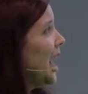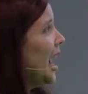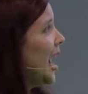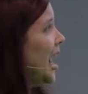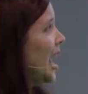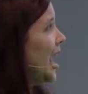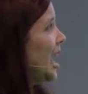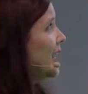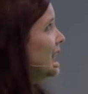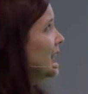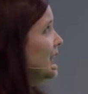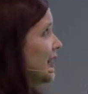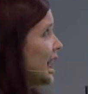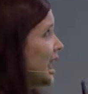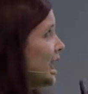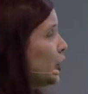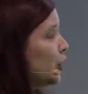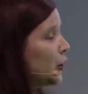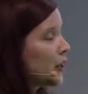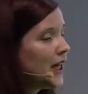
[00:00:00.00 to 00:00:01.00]
And
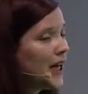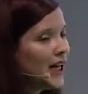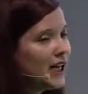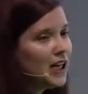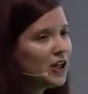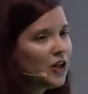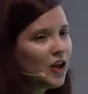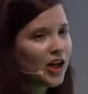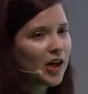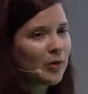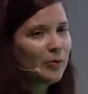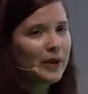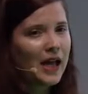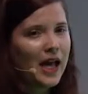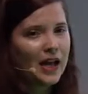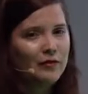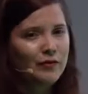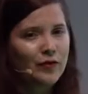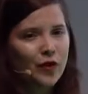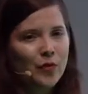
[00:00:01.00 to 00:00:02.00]
they create it on our
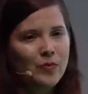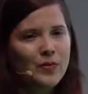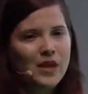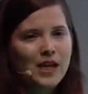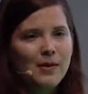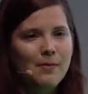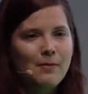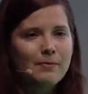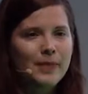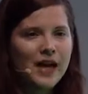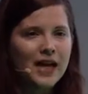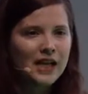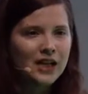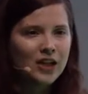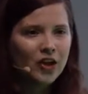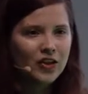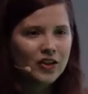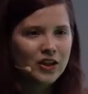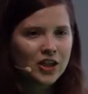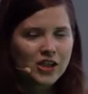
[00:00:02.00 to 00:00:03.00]
platform, they embed it
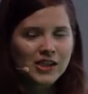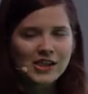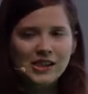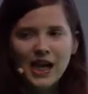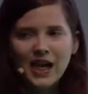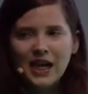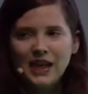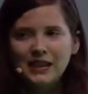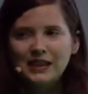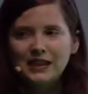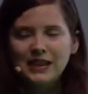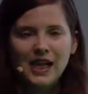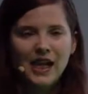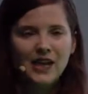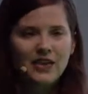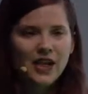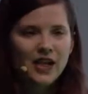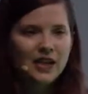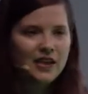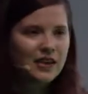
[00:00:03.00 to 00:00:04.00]
on their site,
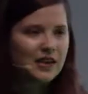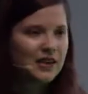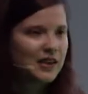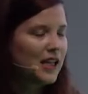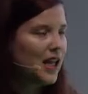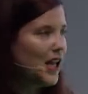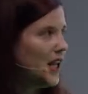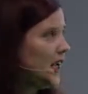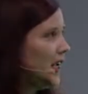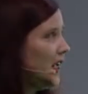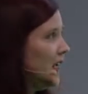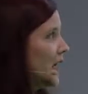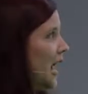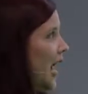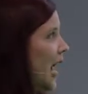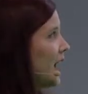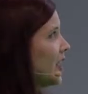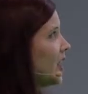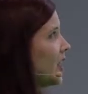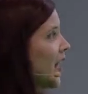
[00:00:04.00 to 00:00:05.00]
and then they
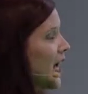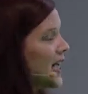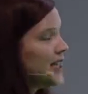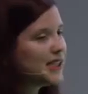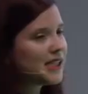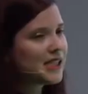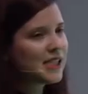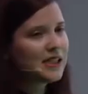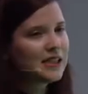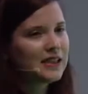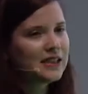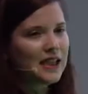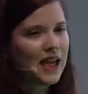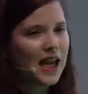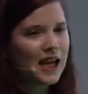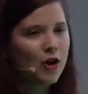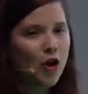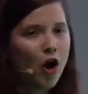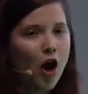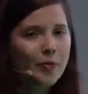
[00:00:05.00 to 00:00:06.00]
analyze it
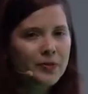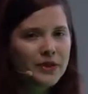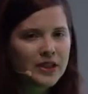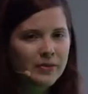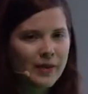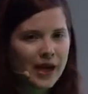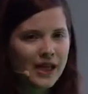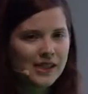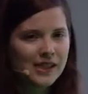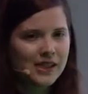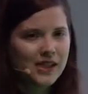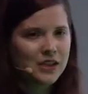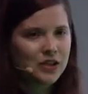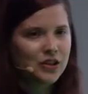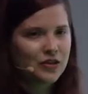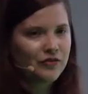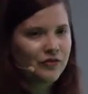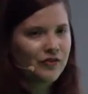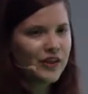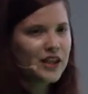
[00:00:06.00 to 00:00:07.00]
and optimize it
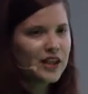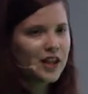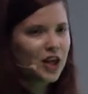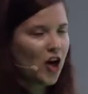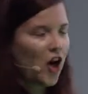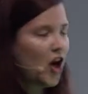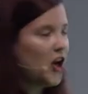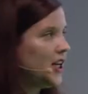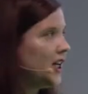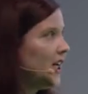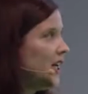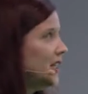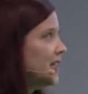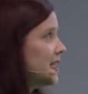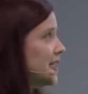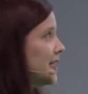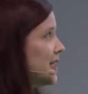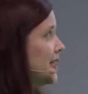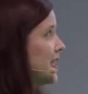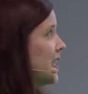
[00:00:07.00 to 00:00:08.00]
to fit their
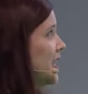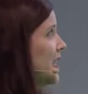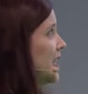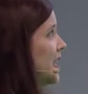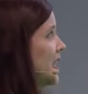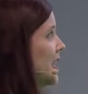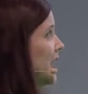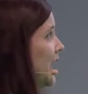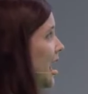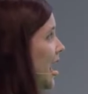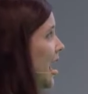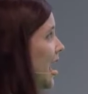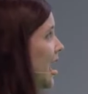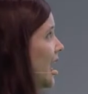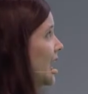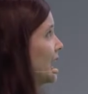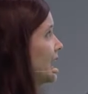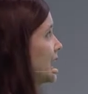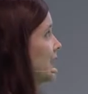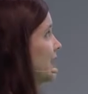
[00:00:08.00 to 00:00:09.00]
audience
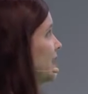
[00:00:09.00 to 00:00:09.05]
and